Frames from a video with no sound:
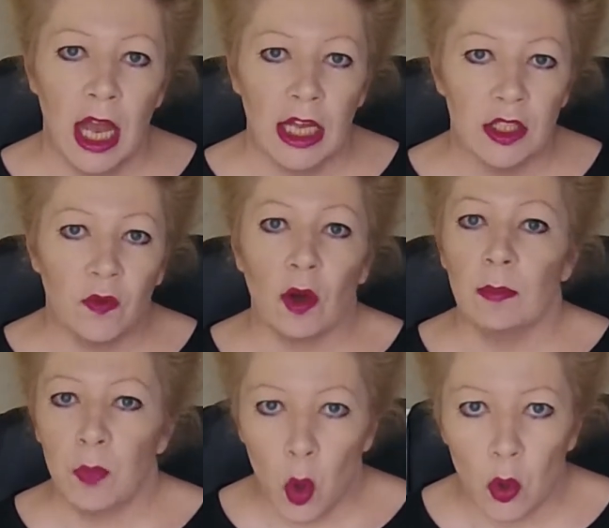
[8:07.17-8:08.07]
It's very
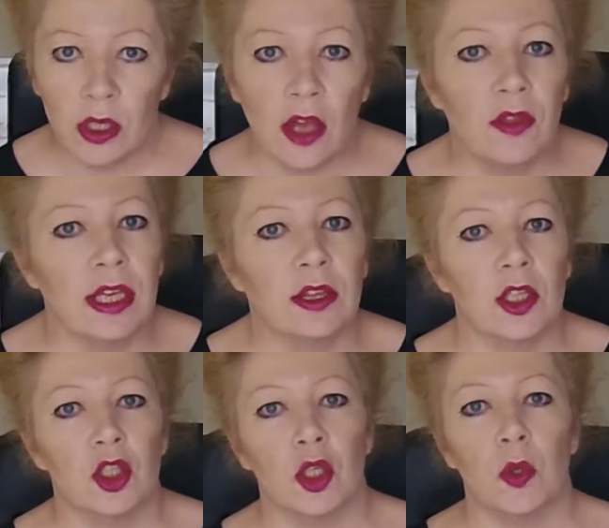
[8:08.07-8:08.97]
important, I think,
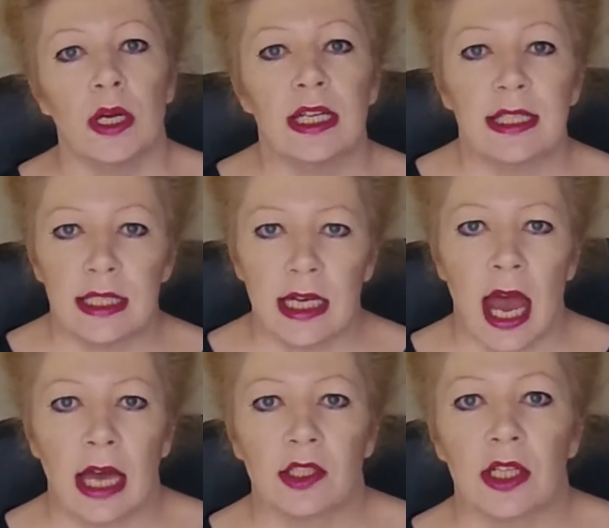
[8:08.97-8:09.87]
that you
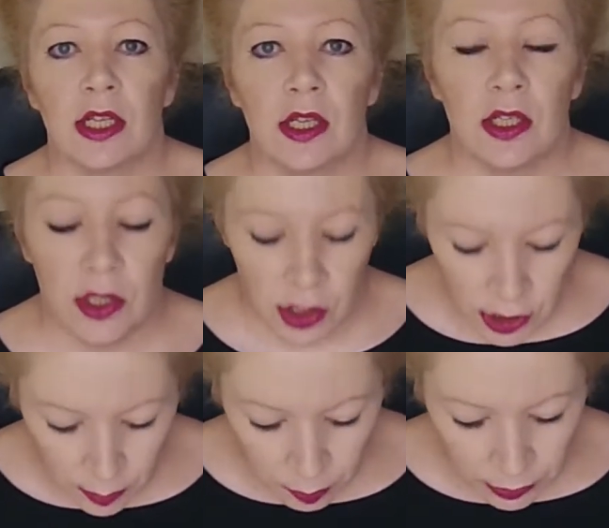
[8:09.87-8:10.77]
start
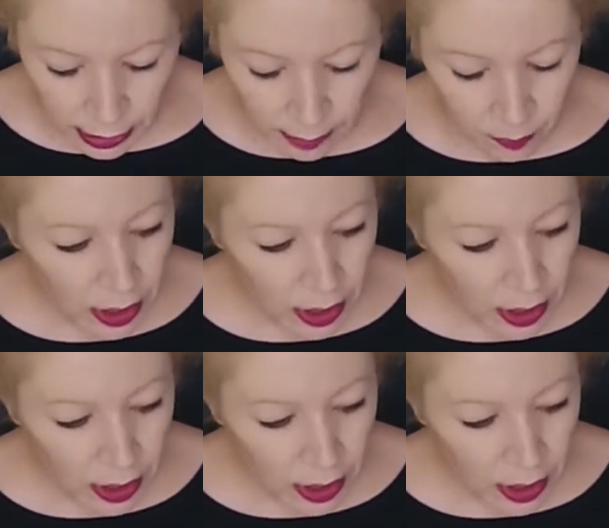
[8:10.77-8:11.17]
simply.